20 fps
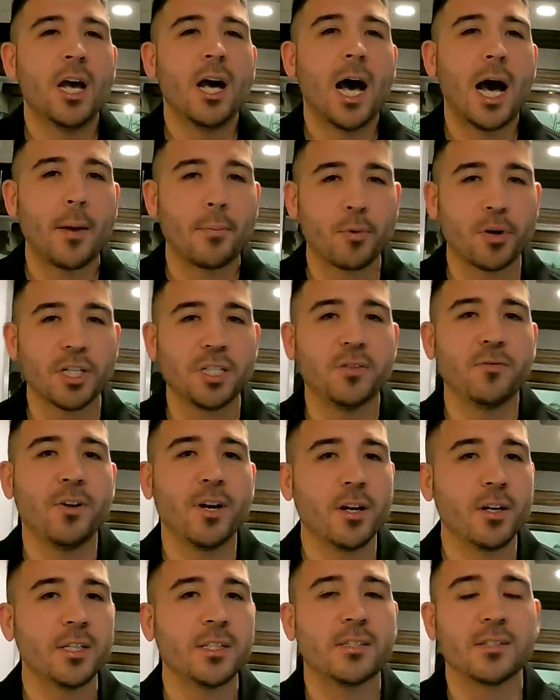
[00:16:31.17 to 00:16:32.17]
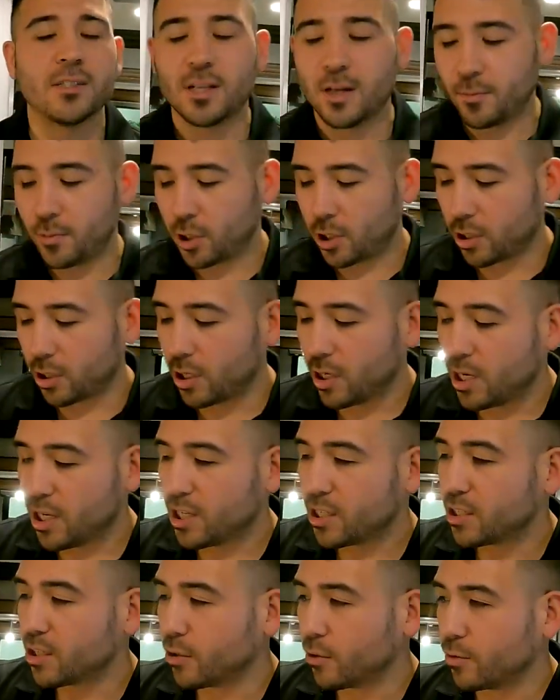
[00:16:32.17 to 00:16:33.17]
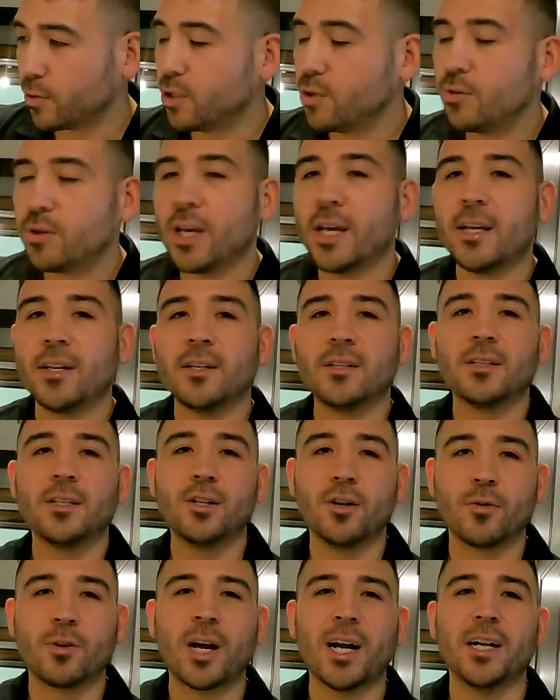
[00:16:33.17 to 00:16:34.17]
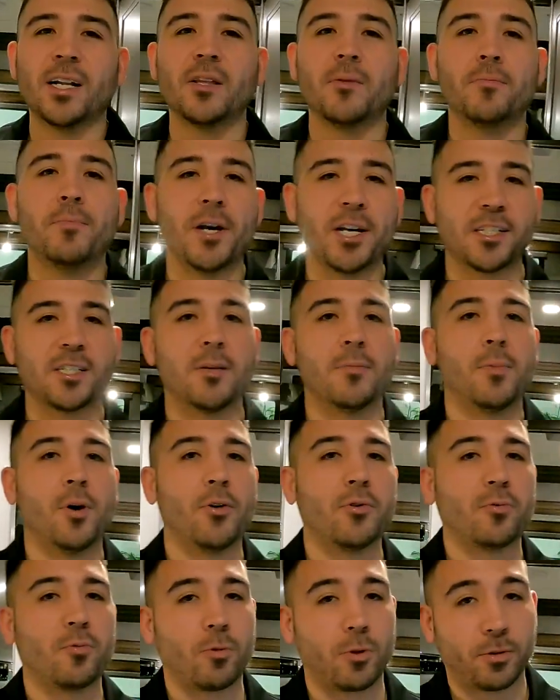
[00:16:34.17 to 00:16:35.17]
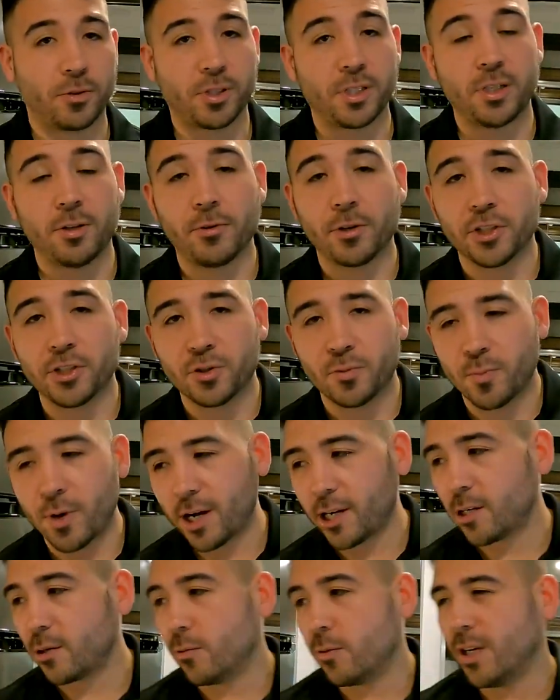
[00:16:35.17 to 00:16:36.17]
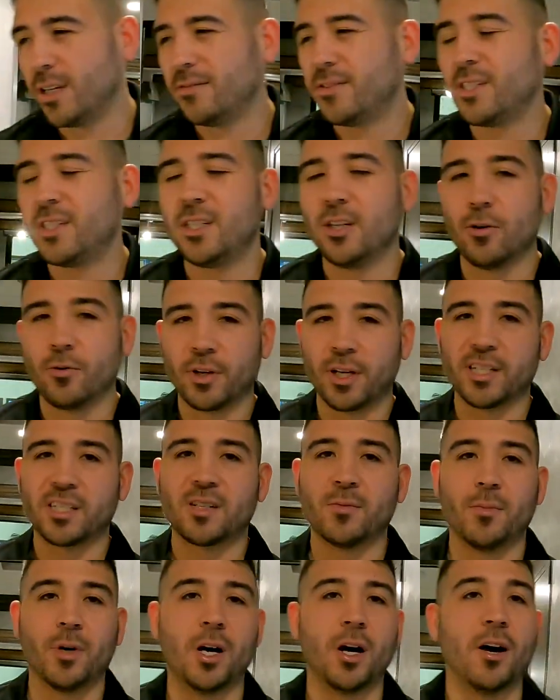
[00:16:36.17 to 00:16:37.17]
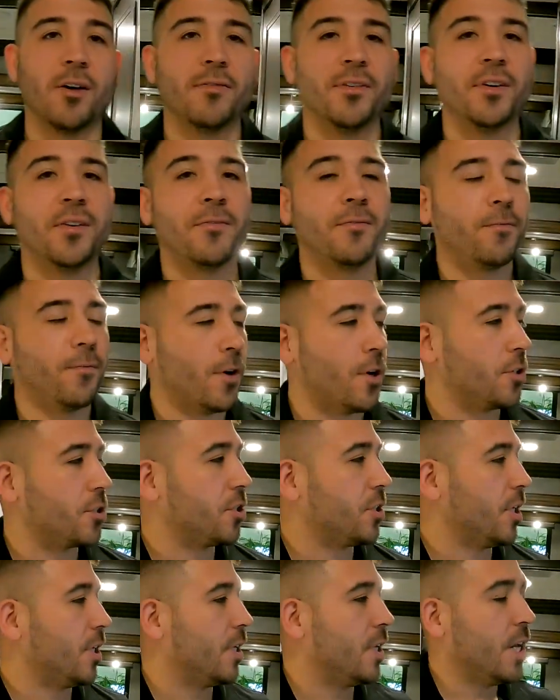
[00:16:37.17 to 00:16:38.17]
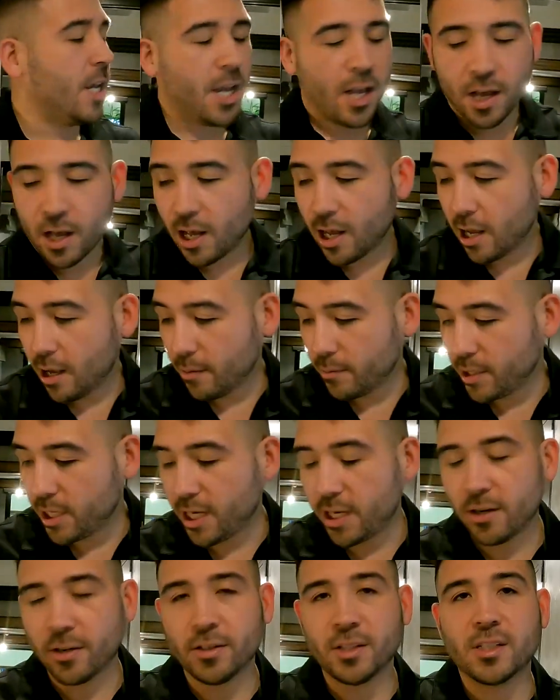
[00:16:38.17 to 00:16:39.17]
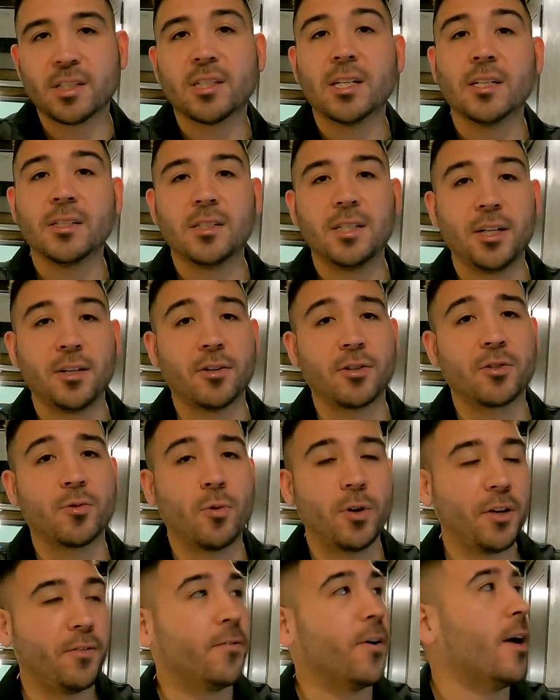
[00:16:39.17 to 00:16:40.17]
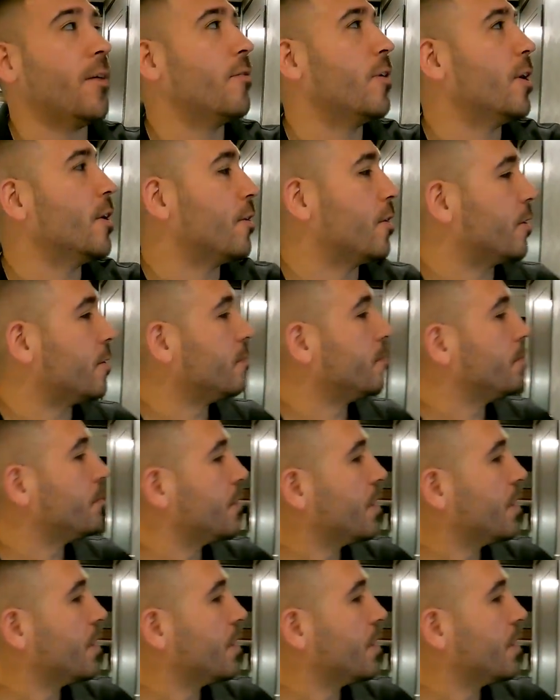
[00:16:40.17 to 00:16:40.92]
Operates very similar, so you get, you know, kind of the best of both worlds. Still get your microwave, still get some oven function here in the Sunseeker 2500.